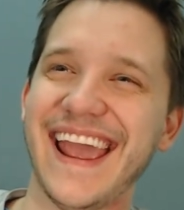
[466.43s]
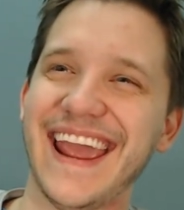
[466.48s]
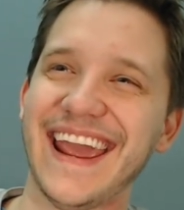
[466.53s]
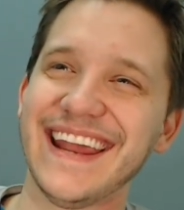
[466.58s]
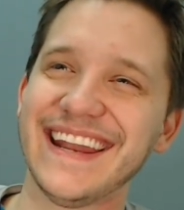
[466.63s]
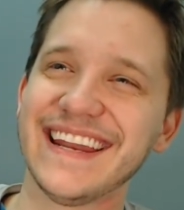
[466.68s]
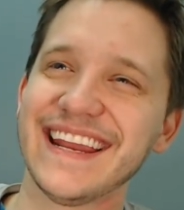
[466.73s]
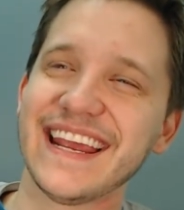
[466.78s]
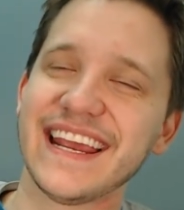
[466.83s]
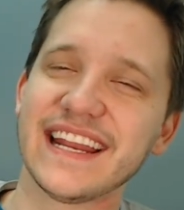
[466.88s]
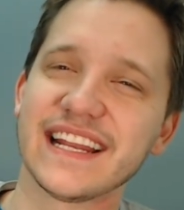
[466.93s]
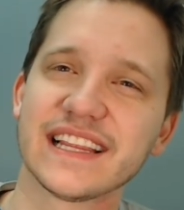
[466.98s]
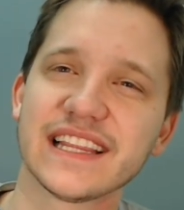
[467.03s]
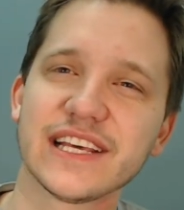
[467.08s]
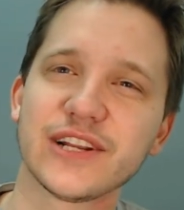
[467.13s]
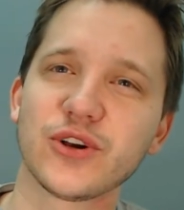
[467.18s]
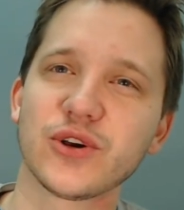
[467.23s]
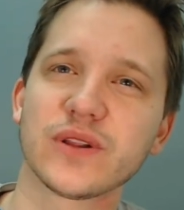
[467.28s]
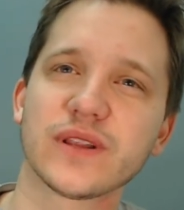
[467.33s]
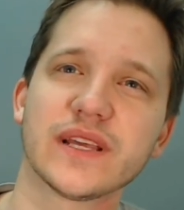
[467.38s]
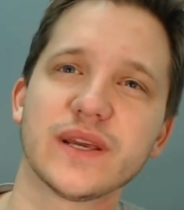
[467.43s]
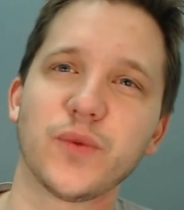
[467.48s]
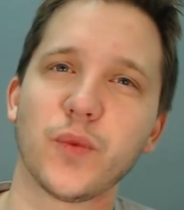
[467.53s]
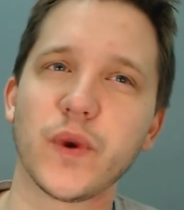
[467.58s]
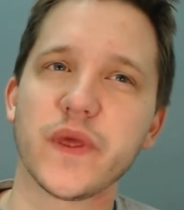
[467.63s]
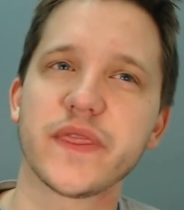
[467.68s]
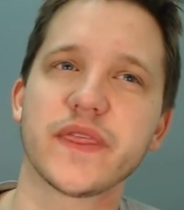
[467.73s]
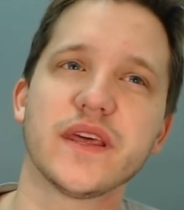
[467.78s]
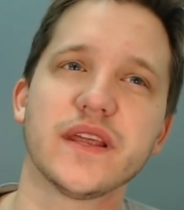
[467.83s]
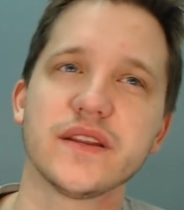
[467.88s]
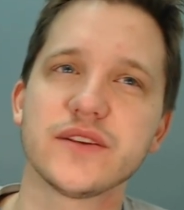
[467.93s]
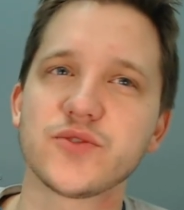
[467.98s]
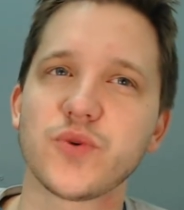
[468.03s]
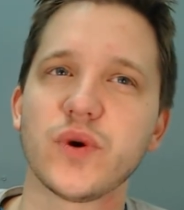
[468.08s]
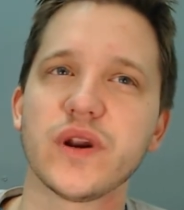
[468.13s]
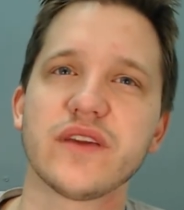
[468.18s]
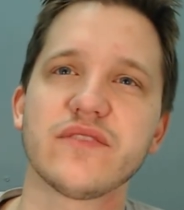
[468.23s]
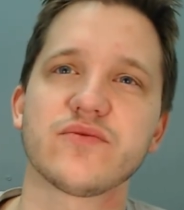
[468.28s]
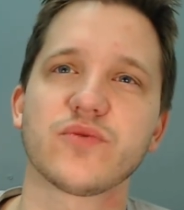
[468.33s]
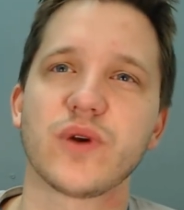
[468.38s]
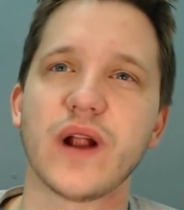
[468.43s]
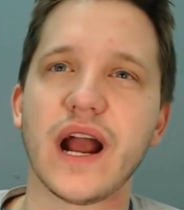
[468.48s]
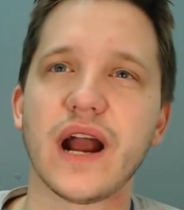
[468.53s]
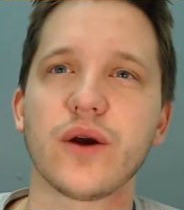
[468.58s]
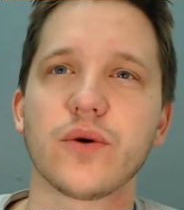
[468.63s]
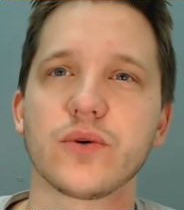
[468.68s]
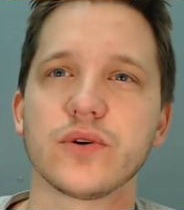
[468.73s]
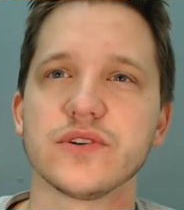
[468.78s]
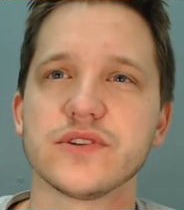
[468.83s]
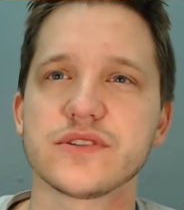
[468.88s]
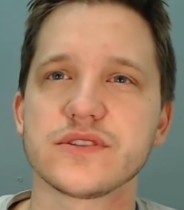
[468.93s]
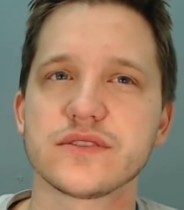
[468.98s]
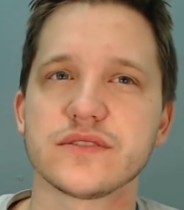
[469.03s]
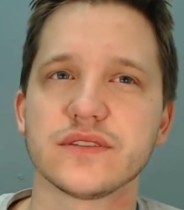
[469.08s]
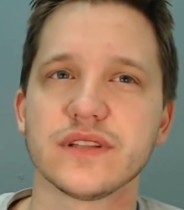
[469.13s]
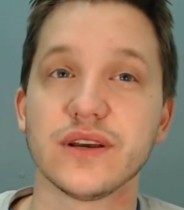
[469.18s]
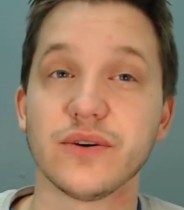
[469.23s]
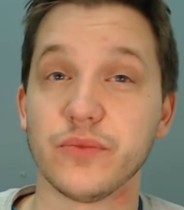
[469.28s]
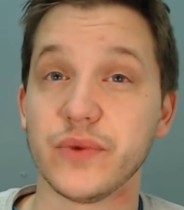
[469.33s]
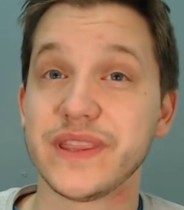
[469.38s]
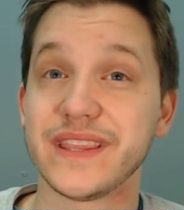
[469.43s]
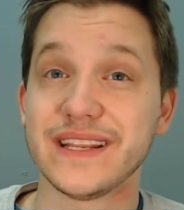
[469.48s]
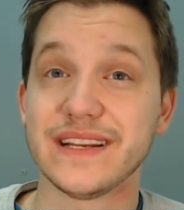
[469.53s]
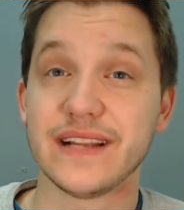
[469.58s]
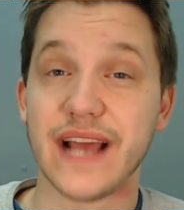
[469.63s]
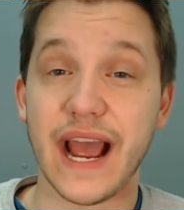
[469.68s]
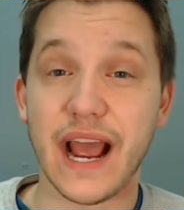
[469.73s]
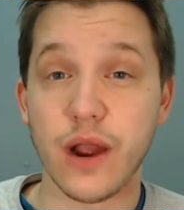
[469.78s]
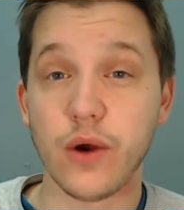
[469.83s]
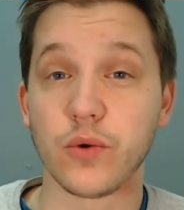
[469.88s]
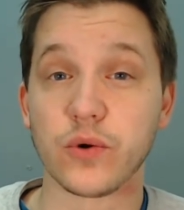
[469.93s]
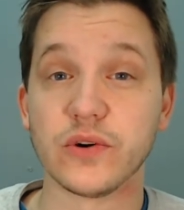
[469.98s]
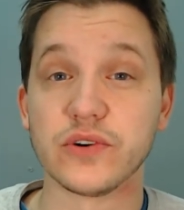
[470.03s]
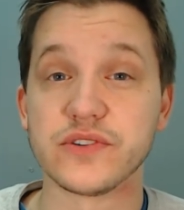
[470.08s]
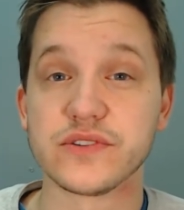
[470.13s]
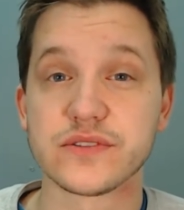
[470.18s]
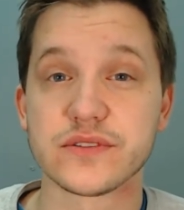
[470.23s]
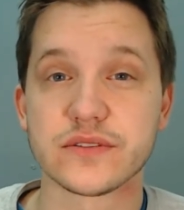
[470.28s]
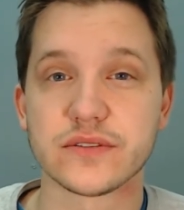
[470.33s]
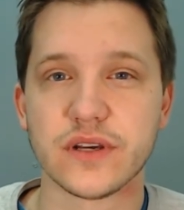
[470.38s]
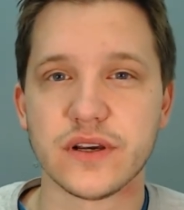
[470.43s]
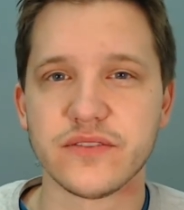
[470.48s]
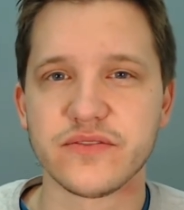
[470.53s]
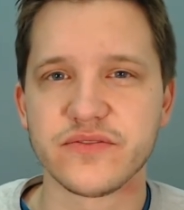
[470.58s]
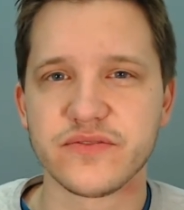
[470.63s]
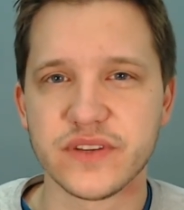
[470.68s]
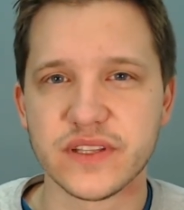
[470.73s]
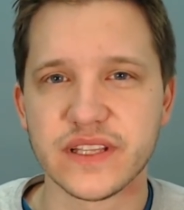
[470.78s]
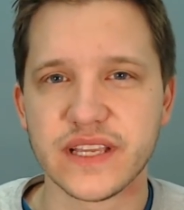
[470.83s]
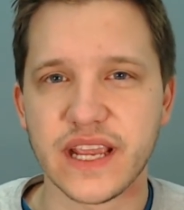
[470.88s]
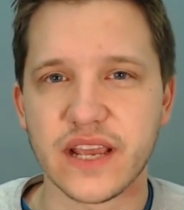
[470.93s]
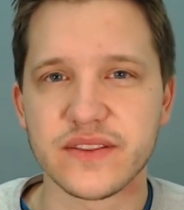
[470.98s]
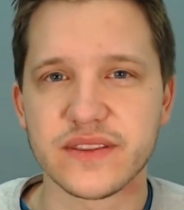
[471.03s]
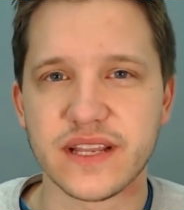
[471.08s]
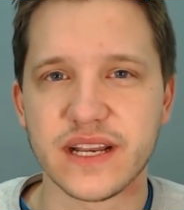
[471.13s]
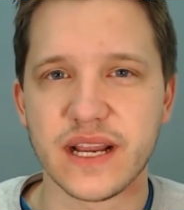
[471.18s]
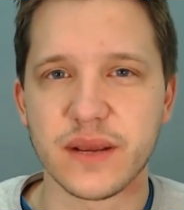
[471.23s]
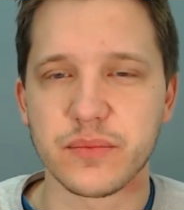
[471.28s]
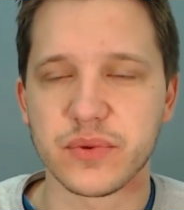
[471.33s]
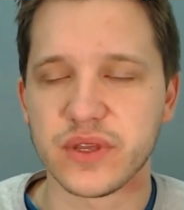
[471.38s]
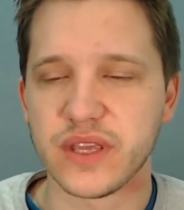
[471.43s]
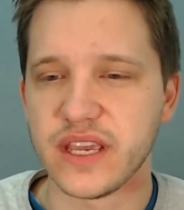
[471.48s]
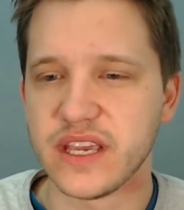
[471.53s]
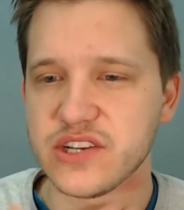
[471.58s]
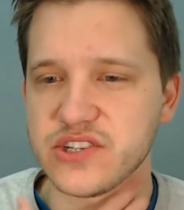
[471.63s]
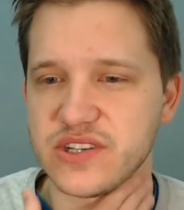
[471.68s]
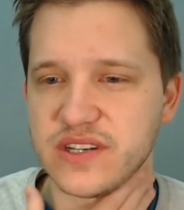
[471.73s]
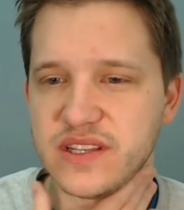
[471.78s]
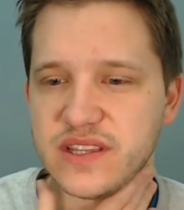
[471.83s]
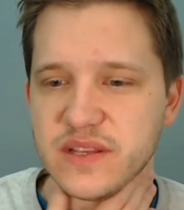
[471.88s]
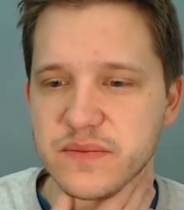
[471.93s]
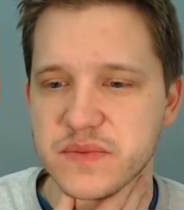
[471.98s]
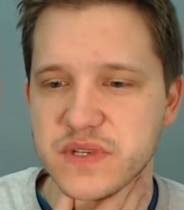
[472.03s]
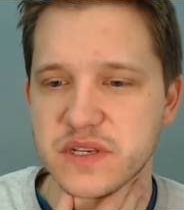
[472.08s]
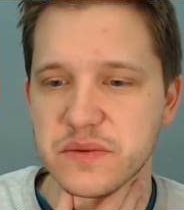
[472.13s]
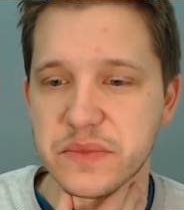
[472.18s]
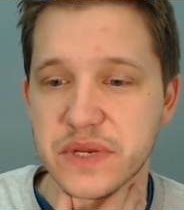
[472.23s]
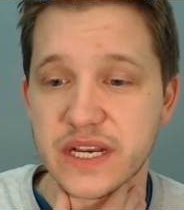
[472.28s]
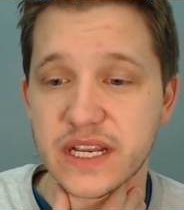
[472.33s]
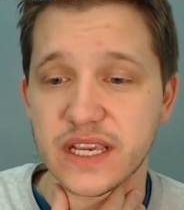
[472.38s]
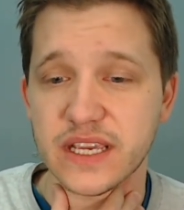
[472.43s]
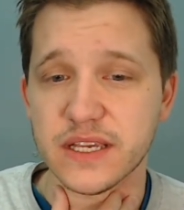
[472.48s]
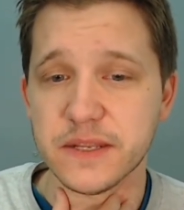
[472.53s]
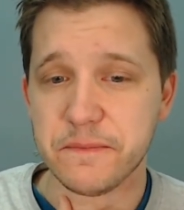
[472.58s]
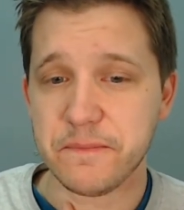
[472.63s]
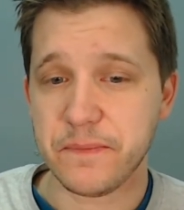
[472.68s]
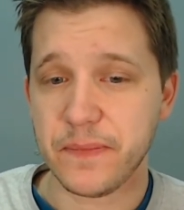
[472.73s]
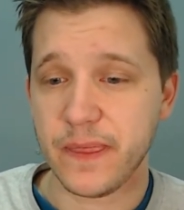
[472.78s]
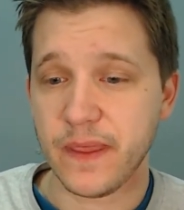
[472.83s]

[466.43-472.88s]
and and literally within 24 hours, well, within hours of filling out that application and them submitting it,